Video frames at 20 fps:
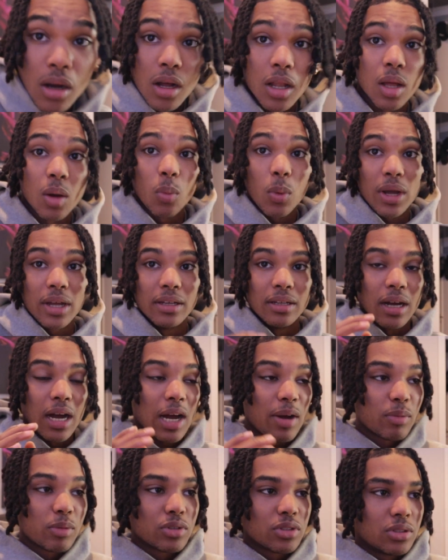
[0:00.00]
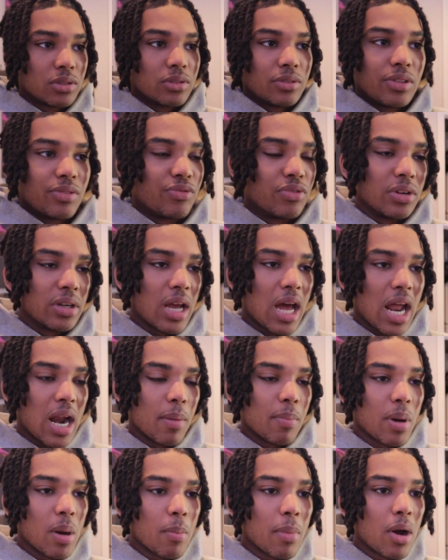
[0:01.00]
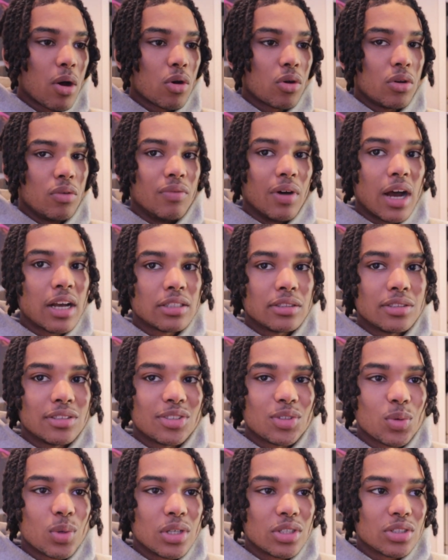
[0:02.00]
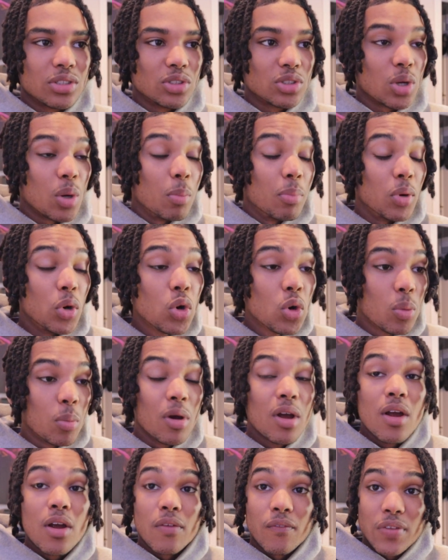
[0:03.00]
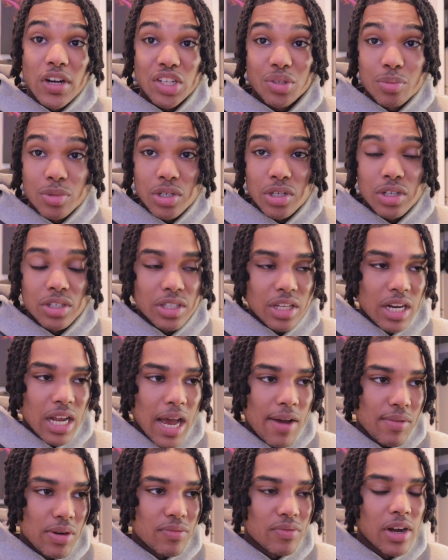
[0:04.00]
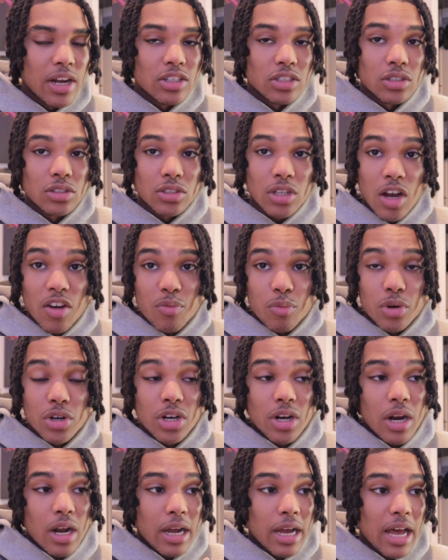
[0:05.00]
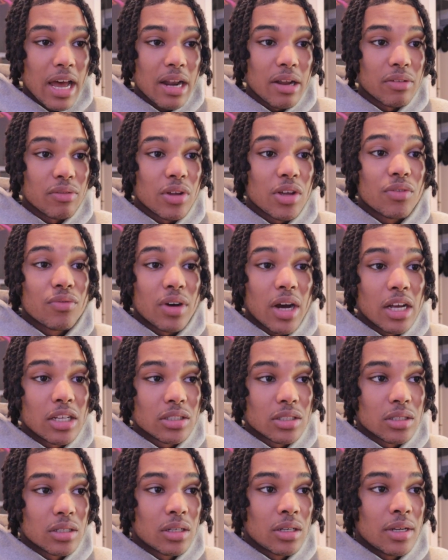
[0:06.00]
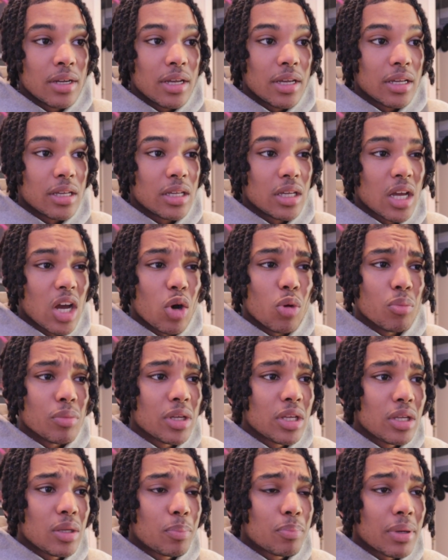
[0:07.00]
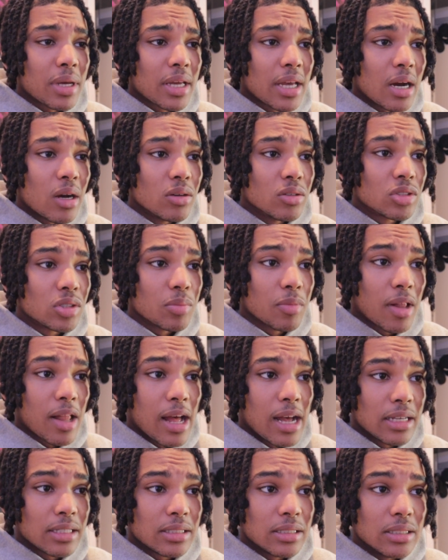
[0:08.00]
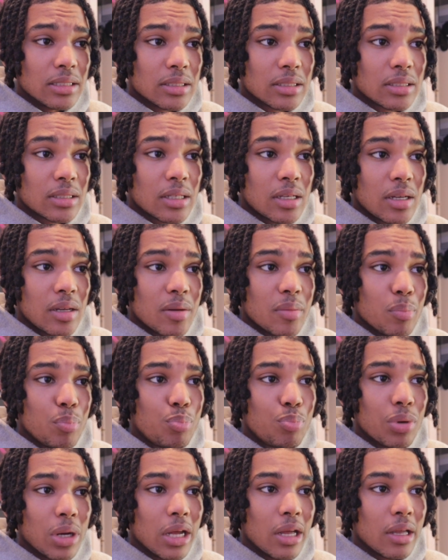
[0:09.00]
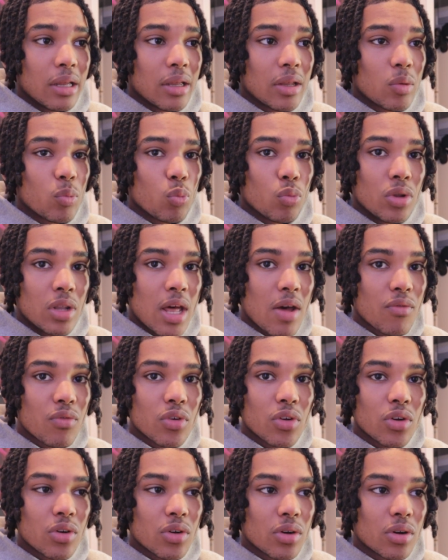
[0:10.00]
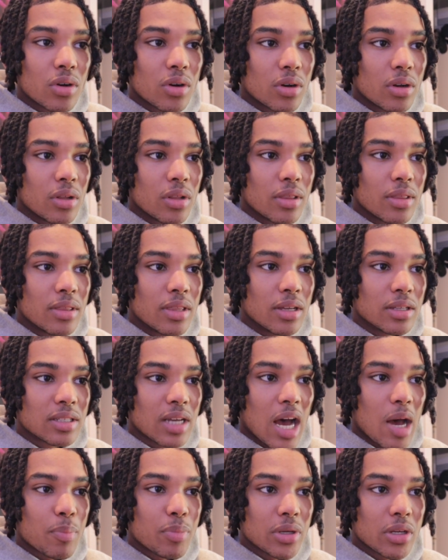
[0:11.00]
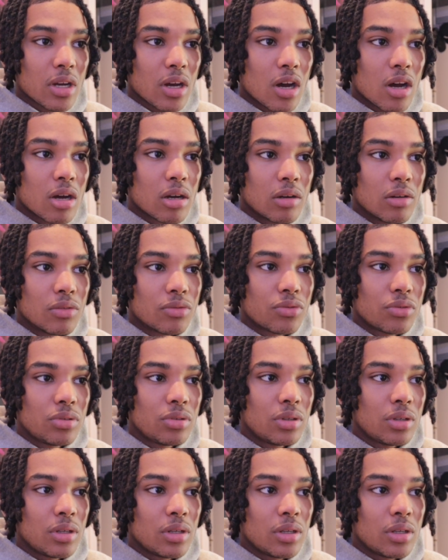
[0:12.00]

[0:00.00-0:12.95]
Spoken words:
Hold up, wait, I almost forgot about my whole advisor situation. So boom, freshman year, didn't have an advisor. Sophomore year, I had an advisor. He helped me pick out some classes, but never the topic of